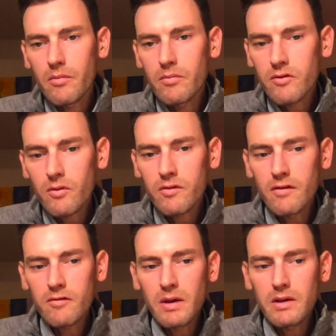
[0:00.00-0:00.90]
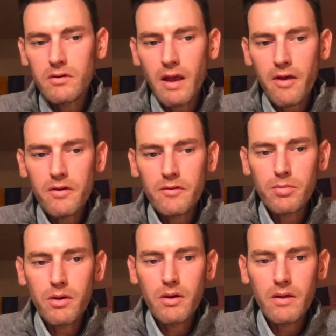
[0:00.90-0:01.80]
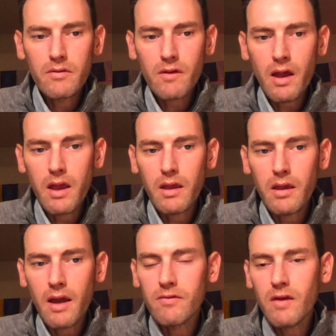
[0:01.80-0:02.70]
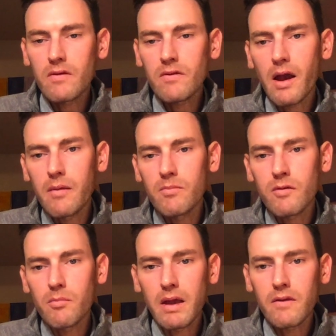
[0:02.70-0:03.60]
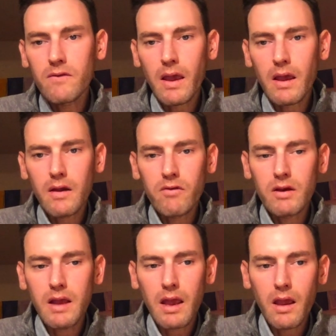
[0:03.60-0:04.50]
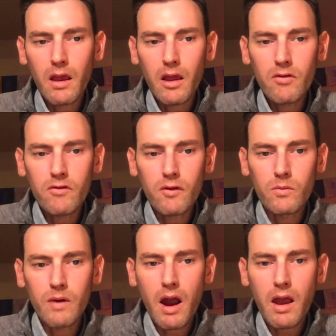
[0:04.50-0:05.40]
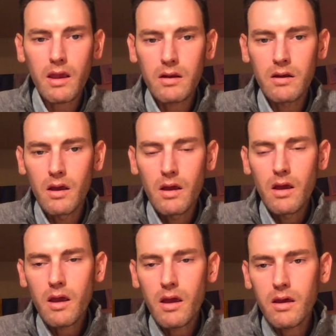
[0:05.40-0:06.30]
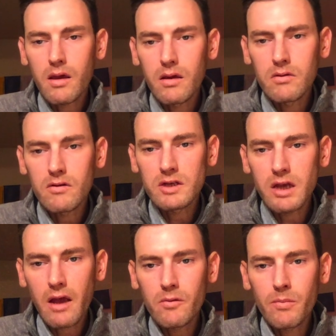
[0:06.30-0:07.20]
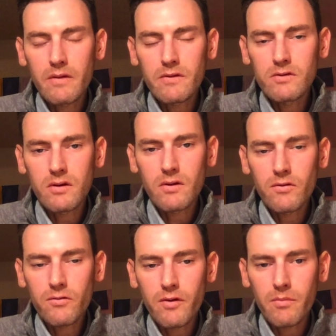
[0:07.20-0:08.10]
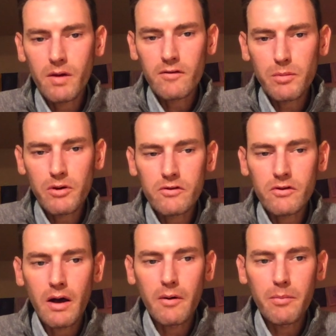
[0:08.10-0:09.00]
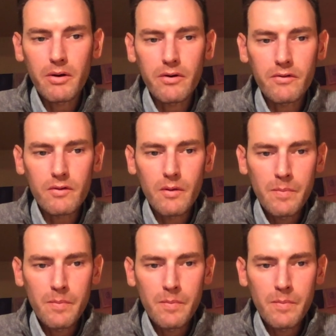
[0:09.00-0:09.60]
So since my near-death experience, I take time to meditate every day, to write, and to channel messages from my spiritual helpers.